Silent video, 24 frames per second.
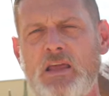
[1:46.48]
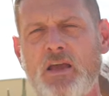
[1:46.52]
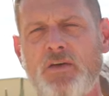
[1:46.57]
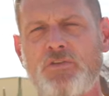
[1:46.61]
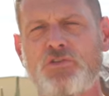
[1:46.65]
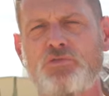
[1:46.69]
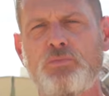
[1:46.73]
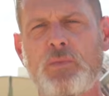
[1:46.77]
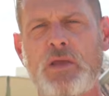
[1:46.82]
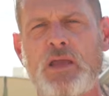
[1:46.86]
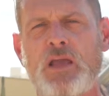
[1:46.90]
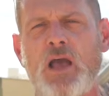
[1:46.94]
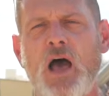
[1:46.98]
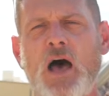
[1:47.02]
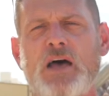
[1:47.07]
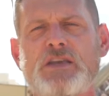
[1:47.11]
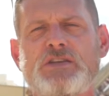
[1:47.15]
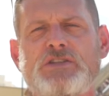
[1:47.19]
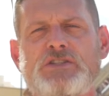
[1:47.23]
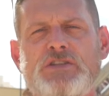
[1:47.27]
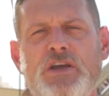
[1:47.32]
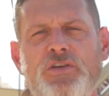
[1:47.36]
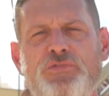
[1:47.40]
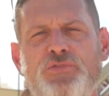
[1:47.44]
gives me a
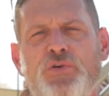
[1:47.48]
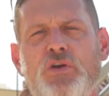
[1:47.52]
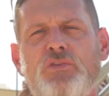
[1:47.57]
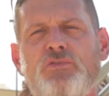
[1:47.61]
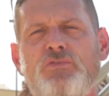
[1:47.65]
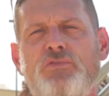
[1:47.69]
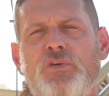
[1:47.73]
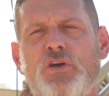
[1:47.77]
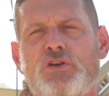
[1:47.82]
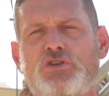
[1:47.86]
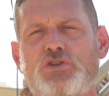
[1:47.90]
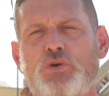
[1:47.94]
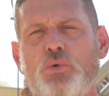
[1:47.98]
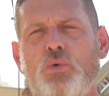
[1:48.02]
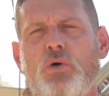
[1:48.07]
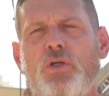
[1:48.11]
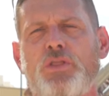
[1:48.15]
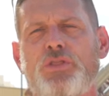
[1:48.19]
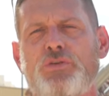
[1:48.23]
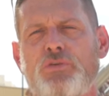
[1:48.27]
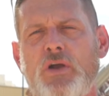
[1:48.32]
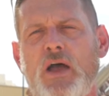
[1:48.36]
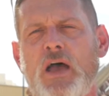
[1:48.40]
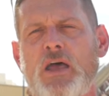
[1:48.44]
different visual
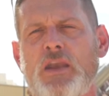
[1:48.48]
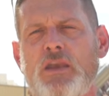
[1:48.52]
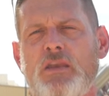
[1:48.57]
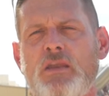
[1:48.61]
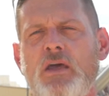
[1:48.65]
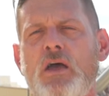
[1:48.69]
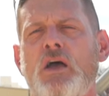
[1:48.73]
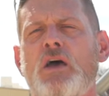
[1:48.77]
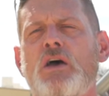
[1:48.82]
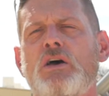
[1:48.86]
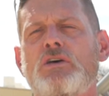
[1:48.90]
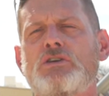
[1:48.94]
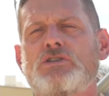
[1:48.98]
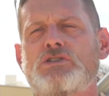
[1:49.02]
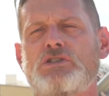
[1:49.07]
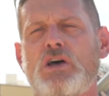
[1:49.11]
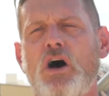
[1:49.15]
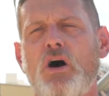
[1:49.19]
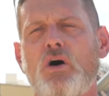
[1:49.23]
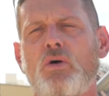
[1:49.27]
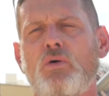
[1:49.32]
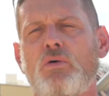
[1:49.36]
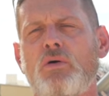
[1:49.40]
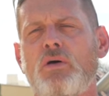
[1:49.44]
thread.
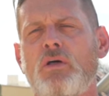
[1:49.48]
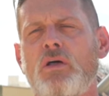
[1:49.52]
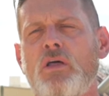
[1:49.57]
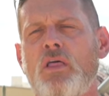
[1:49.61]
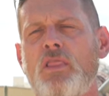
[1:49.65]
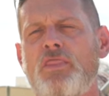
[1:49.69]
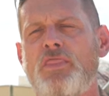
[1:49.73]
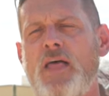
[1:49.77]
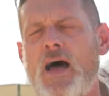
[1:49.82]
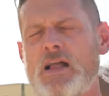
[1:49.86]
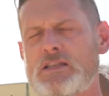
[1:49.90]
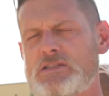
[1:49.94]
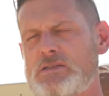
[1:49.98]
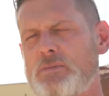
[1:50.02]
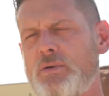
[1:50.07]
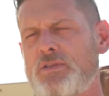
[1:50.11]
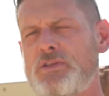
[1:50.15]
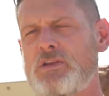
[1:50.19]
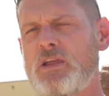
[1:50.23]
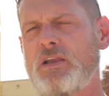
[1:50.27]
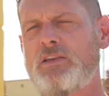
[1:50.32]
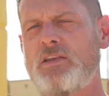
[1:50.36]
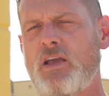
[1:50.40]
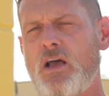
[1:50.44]
So that's some of
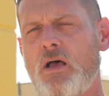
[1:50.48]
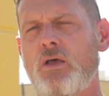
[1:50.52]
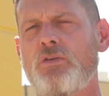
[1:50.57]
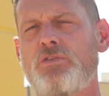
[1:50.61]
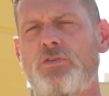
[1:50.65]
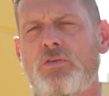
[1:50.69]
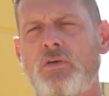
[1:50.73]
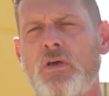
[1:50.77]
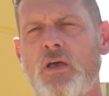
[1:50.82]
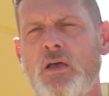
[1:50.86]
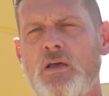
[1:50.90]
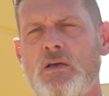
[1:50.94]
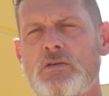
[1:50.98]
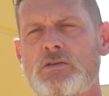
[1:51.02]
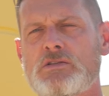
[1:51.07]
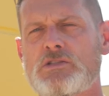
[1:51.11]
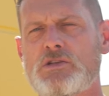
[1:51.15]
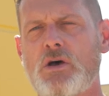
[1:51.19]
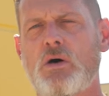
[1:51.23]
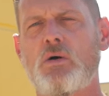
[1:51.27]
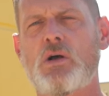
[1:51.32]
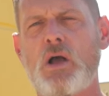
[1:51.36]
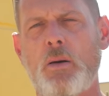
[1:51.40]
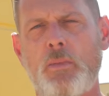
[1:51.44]
the details,
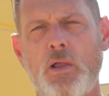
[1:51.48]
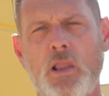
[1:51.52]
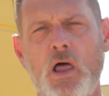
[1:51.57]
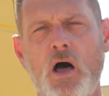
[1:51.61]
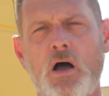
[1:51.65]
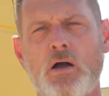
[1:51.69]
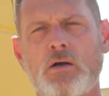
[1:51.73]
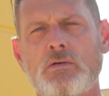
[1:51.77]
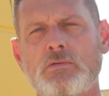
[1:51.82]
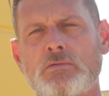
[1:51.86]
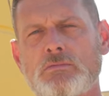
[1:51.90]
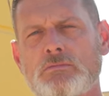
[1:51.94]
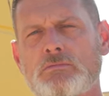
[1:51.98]
so come along.